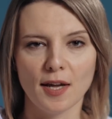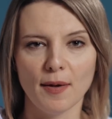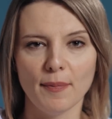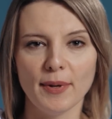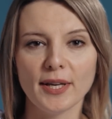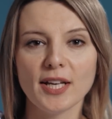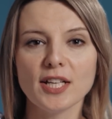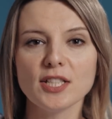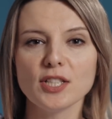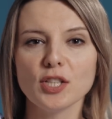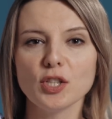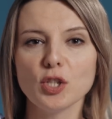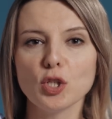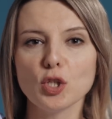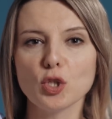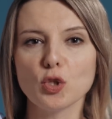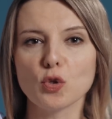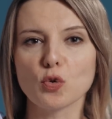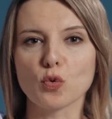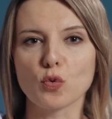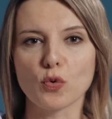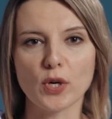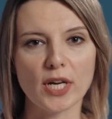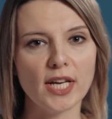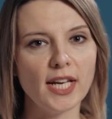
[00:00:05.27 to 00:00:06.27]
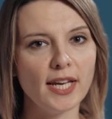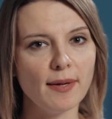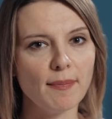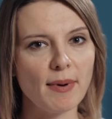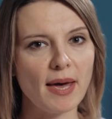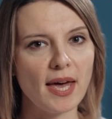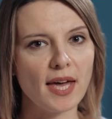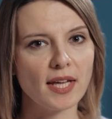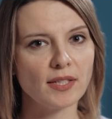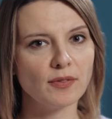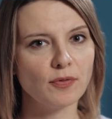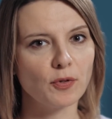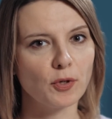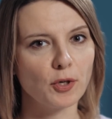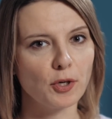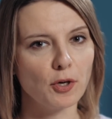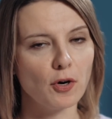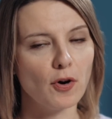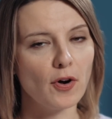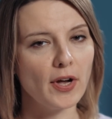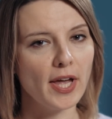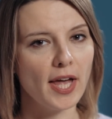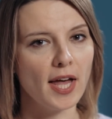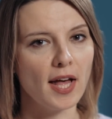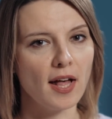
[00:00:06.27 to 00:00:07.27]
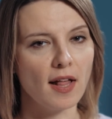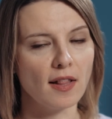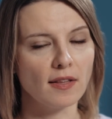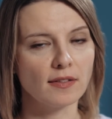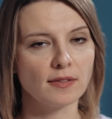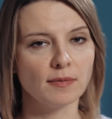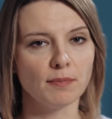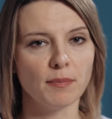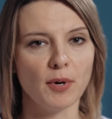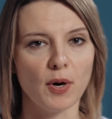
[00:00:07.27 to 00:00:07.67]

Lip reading: Because it is really bad for your health,